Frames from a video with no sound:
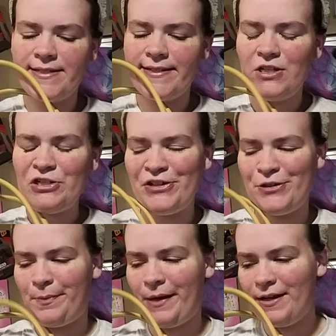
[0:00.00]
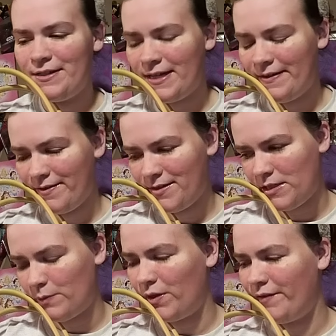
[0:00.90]
I saw Trisha Paytas have this
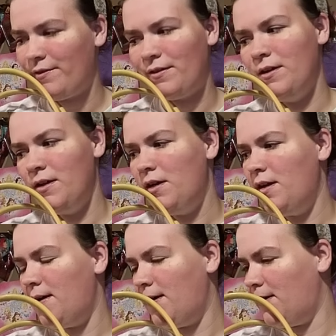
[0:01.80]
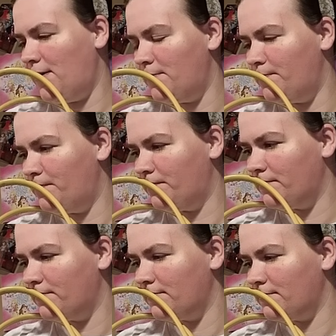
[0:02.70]
in one of her um,
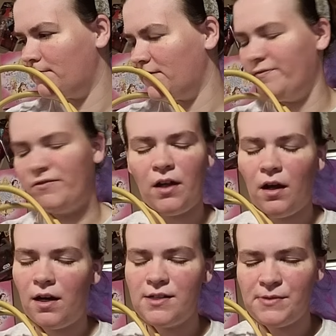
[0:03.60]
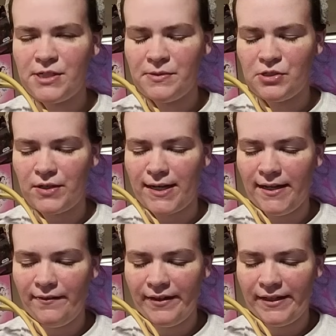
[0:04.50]
vlogs where she was
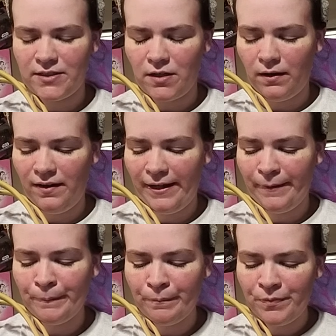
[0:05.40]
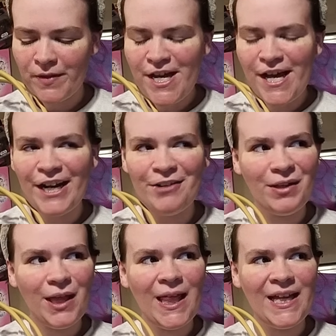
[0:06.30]
driving and talking. And I
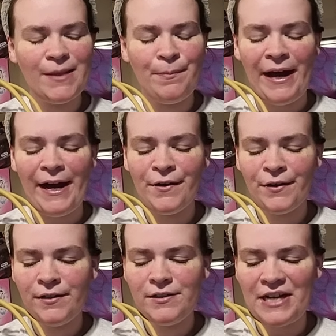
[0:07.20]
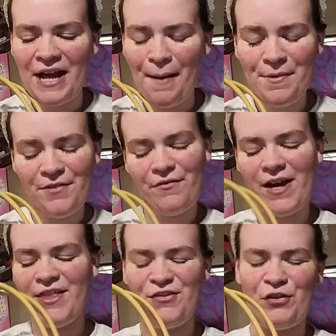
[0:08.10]
really like the pattern. And I happened to
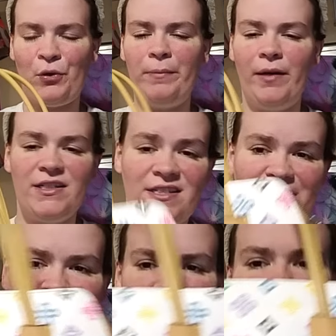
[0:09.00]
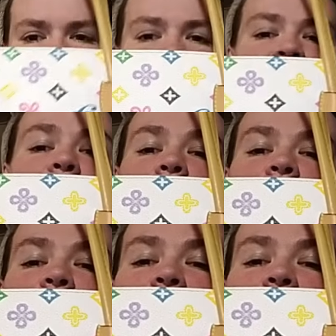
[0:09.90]
find this for three bucks at a yard sale.